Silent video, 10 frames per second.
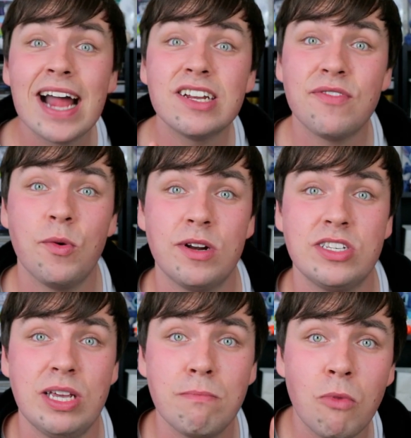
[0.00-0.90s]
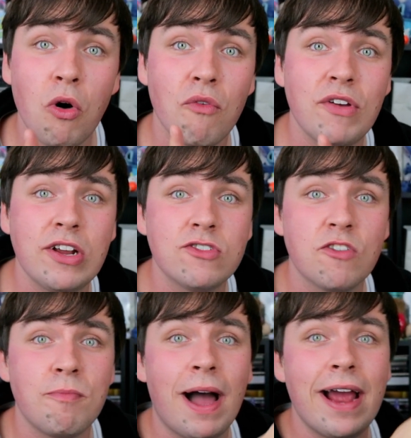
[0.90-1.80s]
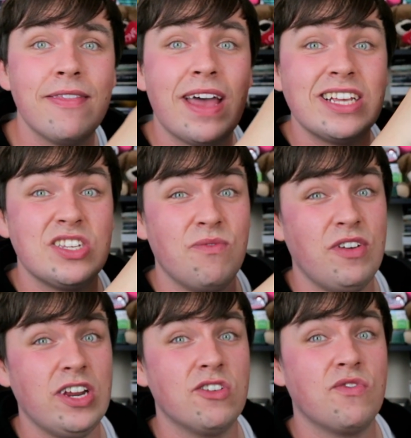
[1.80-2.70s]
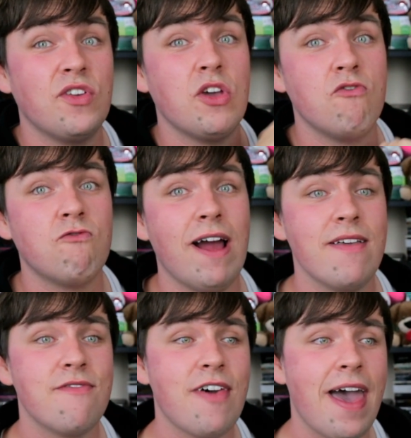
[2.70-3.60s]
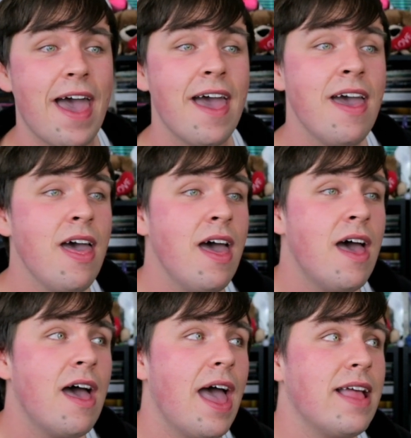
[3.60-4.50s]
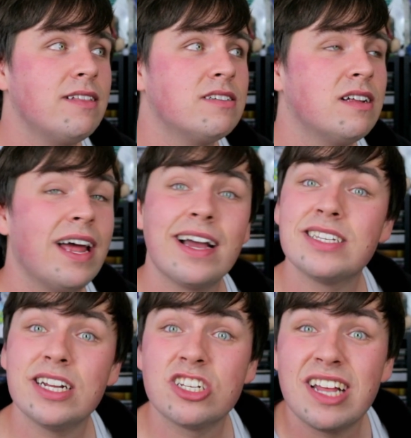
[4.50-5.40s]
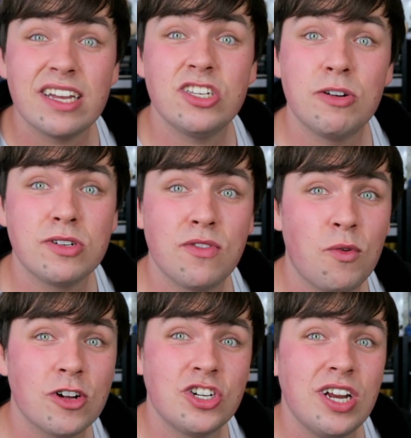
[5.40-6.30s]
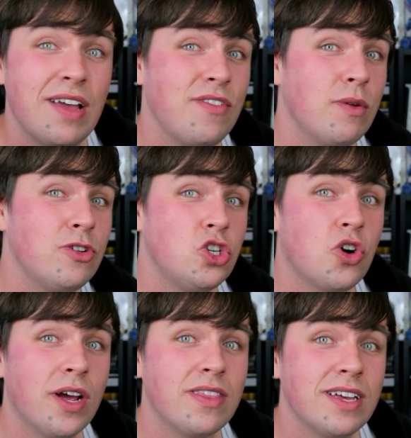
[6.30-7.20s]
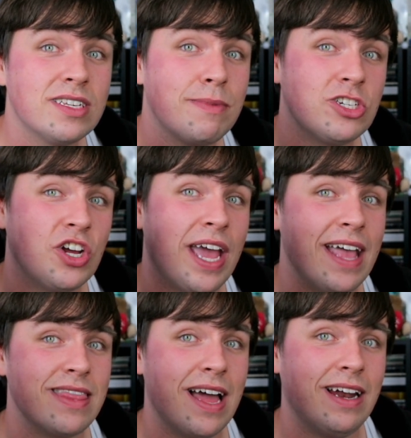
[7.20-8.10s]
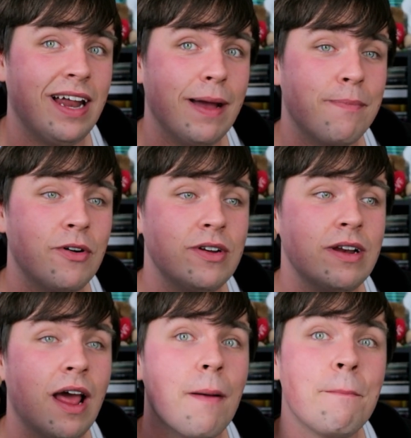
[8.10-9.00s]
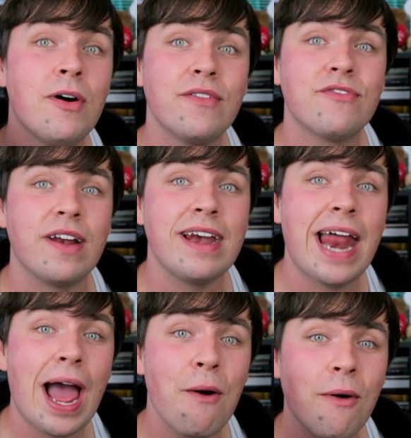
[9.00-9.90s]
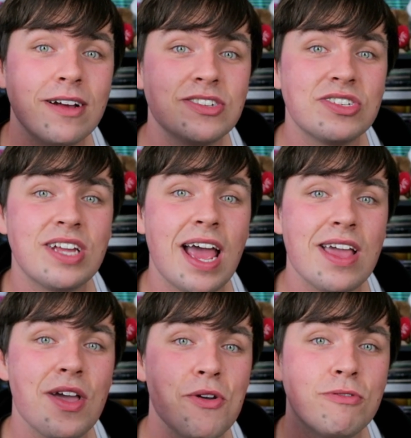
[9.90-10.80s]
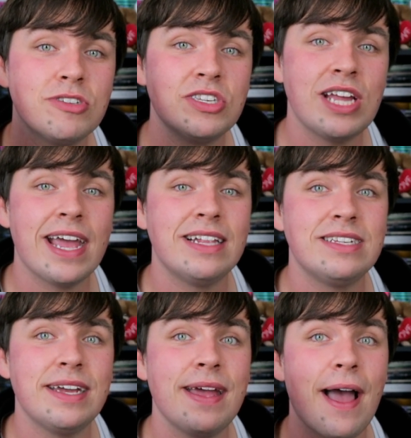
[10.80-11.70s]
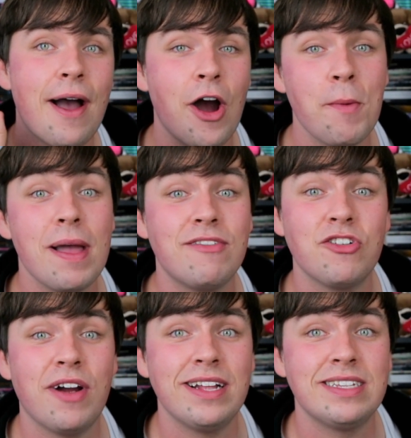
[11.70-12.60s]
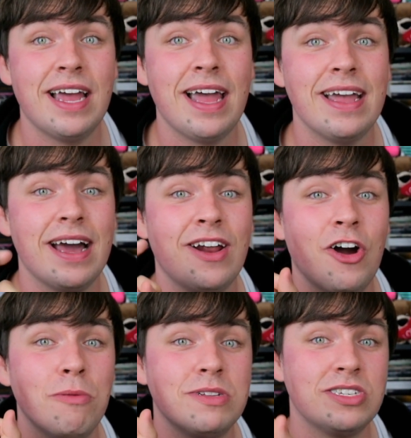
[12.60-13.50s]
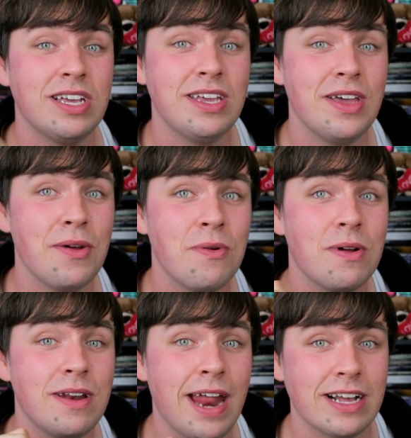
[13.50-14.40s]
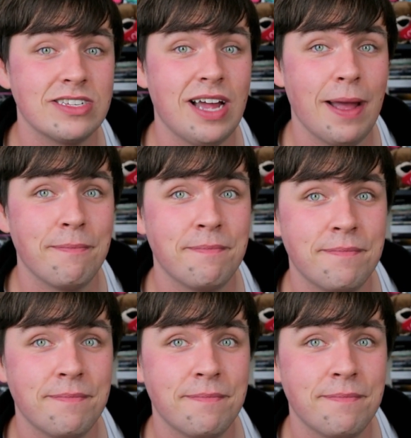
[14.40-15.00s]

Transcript: And if you want to see more videos of mine, there's some videos for you right there. And like I say, just thank you so much for watching. If you enjoyed this, make sure you hit that like button. But for now, stay you, stay indie. I hope you have a great day, and I hope to see you next time.